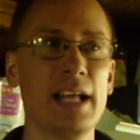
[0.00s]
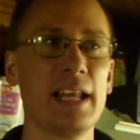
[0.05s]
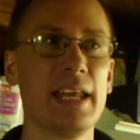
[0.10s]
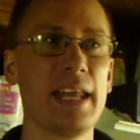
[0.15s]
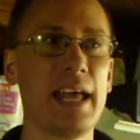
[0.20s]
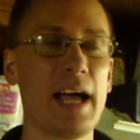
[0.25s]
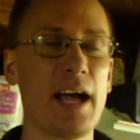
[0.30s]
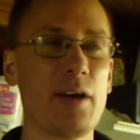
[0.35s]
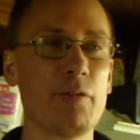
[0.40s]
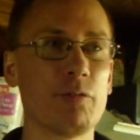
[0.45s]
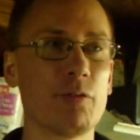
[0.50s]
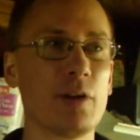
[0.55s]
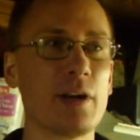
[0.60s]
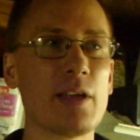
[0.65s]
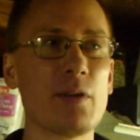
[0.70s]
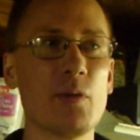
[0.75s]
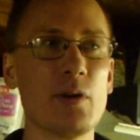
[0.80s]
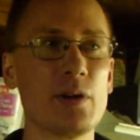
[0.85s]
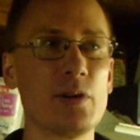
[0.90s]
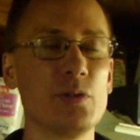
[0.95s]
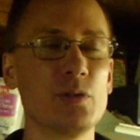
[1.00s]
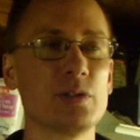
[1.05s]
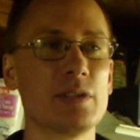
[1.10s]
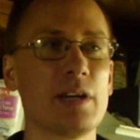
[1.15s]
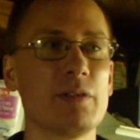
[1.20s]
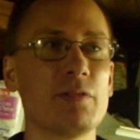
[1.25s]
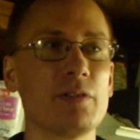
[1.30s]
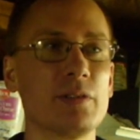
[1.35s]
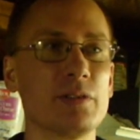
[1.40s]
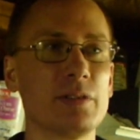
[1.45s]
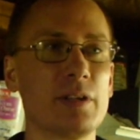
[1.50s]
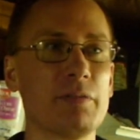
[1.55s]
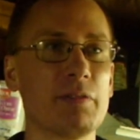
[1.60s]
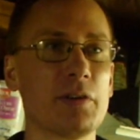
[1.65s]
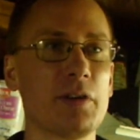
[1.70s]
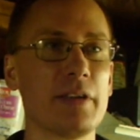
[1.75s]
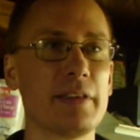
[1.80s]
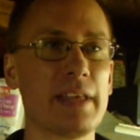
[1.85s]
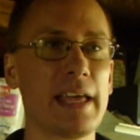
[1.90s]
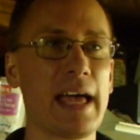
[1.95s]
Now, for anyone who's ever driven
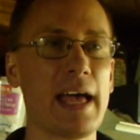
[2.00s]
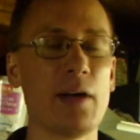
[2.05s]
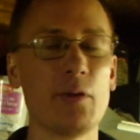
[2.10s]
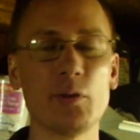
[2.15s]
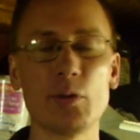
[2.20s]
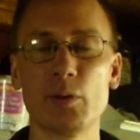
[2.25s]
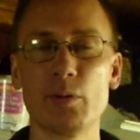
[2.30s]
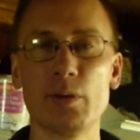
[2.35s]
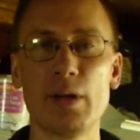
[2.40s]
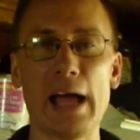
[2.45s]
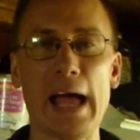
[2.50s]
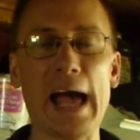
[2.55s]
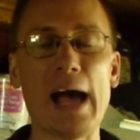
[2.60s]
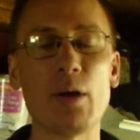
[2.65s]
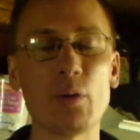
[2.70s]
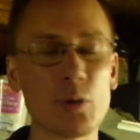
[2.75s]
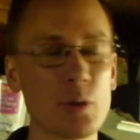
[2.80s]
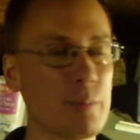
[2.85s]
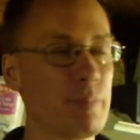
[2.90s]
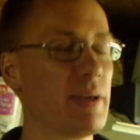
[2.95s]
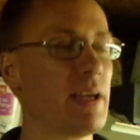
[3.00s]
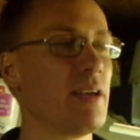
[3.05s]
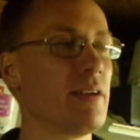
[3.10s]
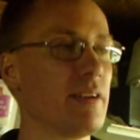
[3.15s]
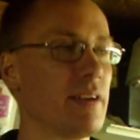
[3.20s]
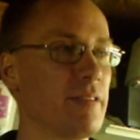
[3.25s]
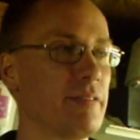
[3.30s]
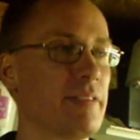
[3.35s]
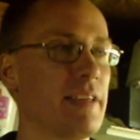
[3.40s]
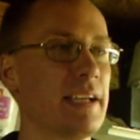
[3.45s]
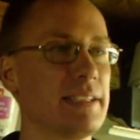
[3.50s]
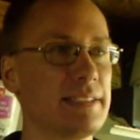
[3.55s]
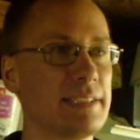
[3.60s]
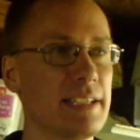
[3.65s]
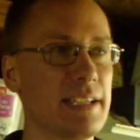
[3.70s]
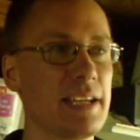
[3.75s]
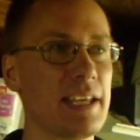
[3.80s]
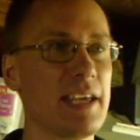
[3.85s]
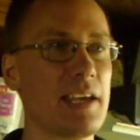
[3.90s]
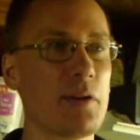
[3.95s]
on the outer belt of that
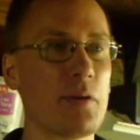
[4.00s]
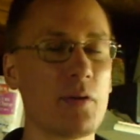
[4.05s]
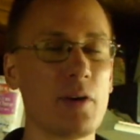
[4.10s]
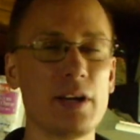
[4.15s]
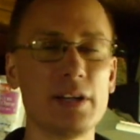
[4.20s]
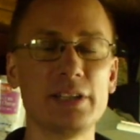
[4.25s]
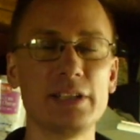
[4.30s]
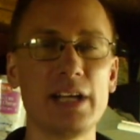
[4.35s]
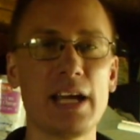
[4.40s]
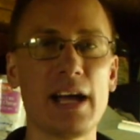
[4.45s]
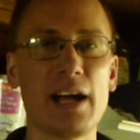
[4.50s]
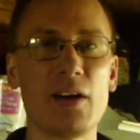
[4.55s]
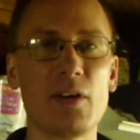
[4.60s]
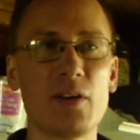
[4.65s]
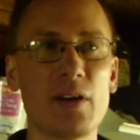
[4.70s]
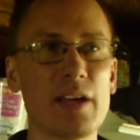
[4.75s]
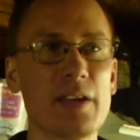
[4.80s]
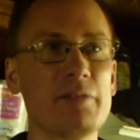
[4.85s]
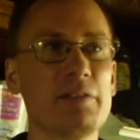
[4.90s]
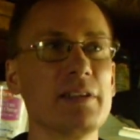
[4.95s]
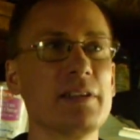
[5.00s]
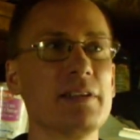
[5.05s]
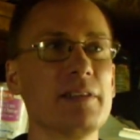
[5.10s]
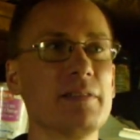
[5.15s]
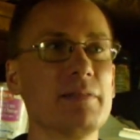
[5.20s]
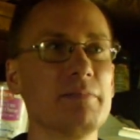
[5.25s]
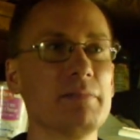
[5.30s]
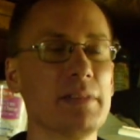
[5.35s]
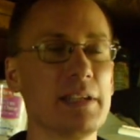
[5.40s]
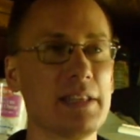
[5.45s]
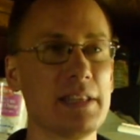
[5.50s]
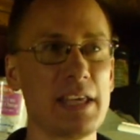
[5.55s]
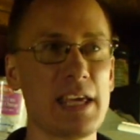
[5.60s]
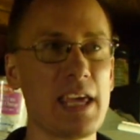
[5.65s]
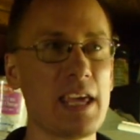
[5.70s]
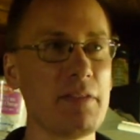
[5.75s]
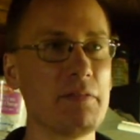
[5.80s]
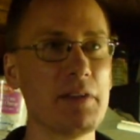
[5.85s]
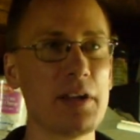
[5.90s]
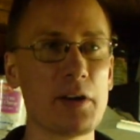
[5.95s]
city at rush hour, even in the
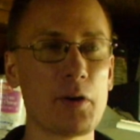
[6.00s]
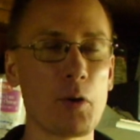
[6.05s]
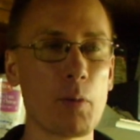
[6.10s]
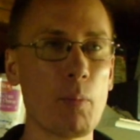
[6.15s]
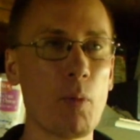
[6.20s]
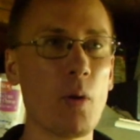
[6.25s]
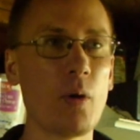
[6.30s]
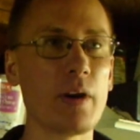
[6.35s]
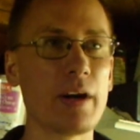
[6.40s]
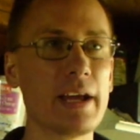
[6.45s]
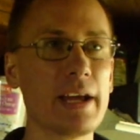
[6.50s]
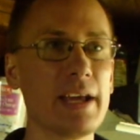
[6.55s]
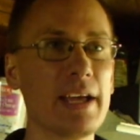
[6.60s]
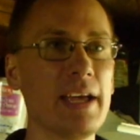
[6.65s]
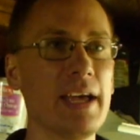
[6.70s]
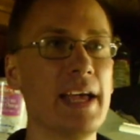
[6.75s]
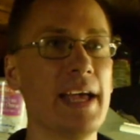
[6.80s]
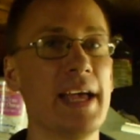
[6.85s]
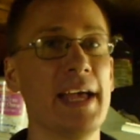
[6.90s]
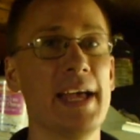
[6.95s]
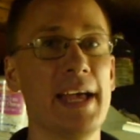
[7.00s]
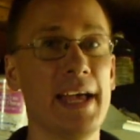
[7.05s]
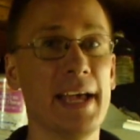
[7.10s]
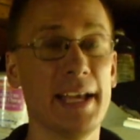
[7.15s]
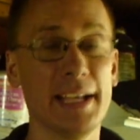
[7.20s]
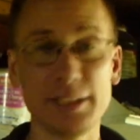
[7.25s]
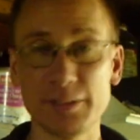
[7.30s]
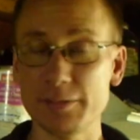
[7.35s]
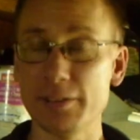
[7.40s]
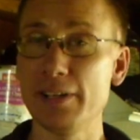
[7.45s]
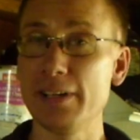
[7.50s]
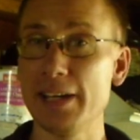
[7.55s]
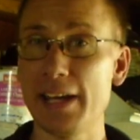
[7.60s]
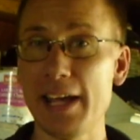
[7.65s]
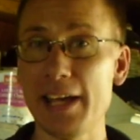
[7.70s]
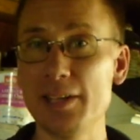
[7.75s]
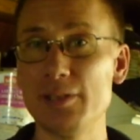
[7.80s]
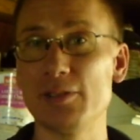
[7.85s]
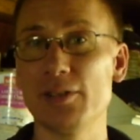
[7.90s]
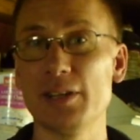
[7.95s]
evening or morning, it's very
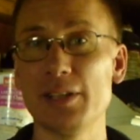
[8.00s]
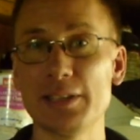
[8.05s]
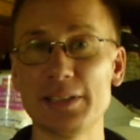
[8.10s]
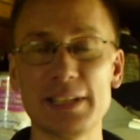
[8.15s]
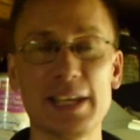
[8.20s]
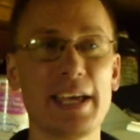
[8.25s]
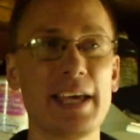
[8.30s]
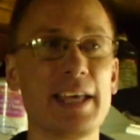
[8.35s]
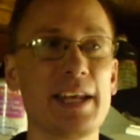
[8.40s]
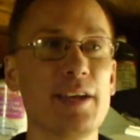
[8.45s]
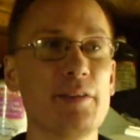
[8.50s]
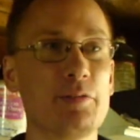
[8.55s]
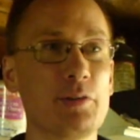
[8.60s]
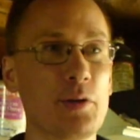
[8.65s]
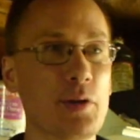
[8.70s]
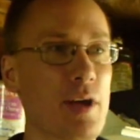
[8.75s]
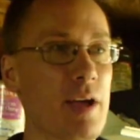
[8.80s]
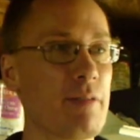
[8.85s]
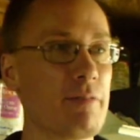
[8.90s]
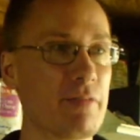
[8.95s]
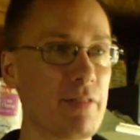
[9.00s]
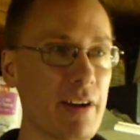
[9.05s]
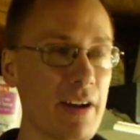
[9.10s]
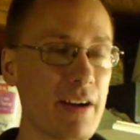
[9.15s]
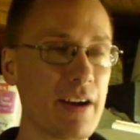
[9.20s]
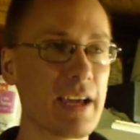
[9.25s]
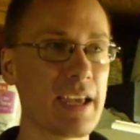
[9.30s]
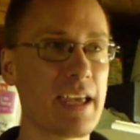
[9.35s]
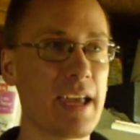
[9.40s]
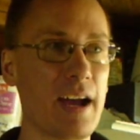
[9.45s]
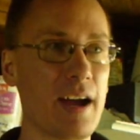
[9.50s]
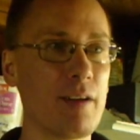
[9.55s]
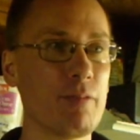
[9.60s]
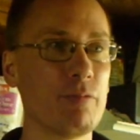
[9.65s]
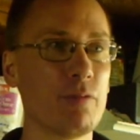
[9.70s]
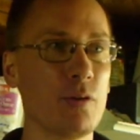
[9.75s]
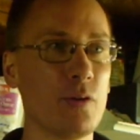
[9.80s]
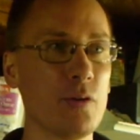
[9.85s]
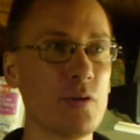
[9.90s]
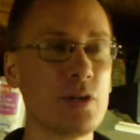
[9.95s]
dangerous. And if you're not very
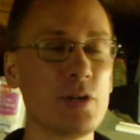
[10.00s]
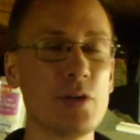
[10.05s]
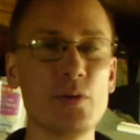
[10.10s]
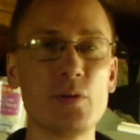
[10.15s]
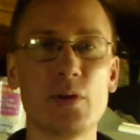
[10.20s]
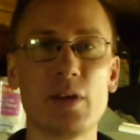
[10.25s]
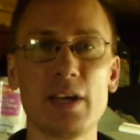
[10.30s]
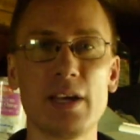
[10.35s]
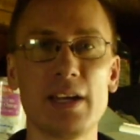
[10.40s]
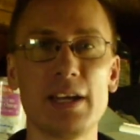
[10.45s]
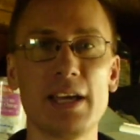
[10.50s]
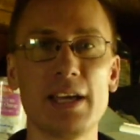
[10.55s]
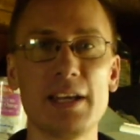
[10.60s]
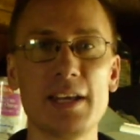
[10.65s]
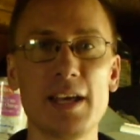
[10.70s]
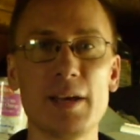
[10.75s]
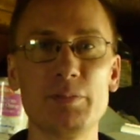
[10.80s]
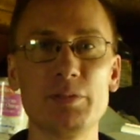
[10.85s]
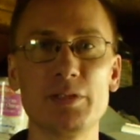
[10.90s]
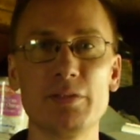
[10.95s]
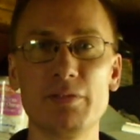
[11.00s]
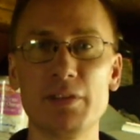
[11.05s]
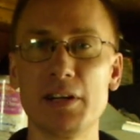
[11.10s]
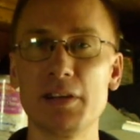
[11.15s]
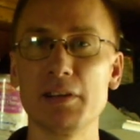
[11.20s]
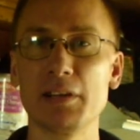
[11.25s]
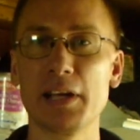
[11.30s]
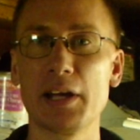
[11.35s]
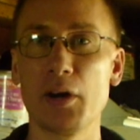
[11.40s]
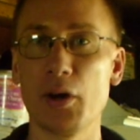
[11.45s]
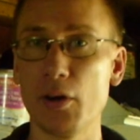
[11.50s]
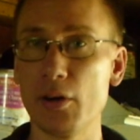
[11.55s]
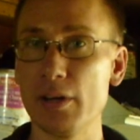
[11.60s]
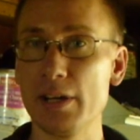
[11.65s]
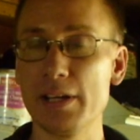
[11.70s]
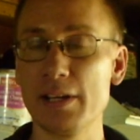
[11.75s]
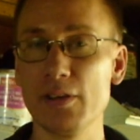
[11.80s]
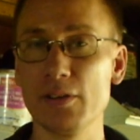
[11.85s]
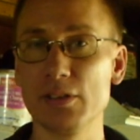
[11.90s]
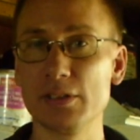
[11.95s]
careful, you could end up severely
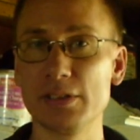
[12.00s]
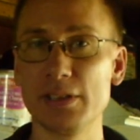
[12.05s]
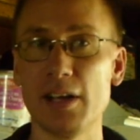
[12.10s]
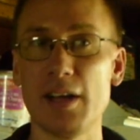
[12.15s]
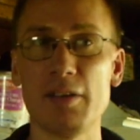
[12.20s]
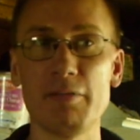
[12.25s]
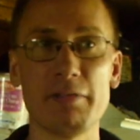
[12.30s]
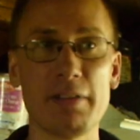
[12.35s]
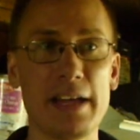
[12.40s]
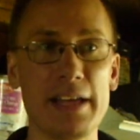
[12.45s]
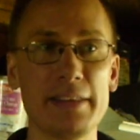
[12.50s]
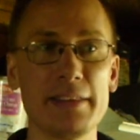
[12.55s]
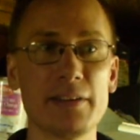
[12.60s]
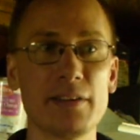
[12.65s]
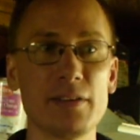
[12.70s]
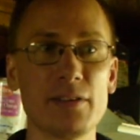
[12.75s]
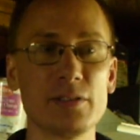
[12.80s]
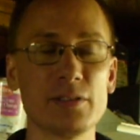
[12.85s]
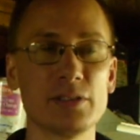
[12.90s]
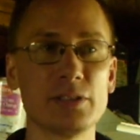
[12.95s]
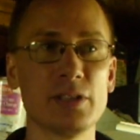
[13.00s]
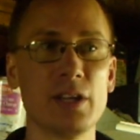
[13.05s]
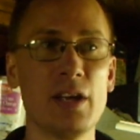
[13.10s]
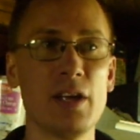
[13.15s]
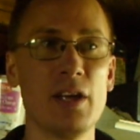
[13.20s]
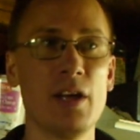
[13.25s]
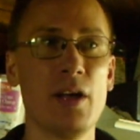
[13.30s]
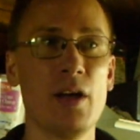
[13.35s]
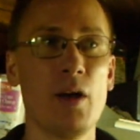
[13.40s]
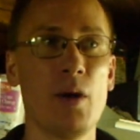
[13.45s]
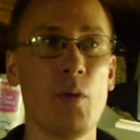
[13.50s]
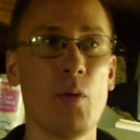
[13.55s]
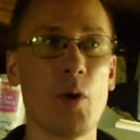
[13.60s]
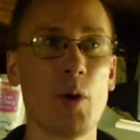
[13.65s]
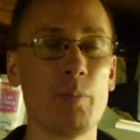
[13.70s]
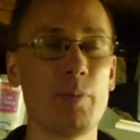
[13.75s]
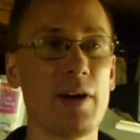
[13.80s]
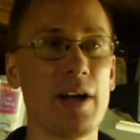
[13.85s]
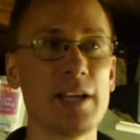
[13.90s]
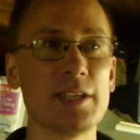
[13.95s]
hurting yourself, others, or
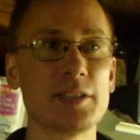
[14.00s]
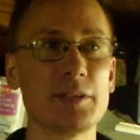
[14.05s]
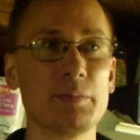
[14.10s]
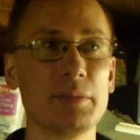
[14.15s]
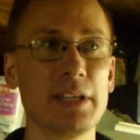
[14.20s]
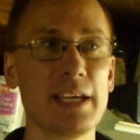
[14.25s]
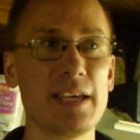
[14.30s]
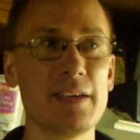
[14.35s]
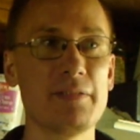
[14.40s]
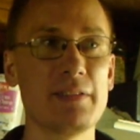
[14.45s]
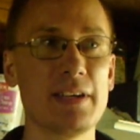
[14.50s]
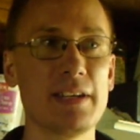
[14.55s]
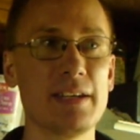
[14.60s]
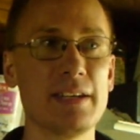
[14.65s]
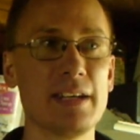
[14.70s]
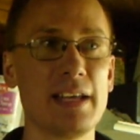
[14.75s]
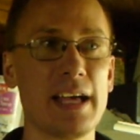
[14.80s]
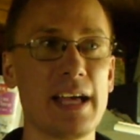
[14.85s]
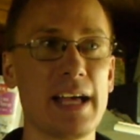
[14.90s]
possibly even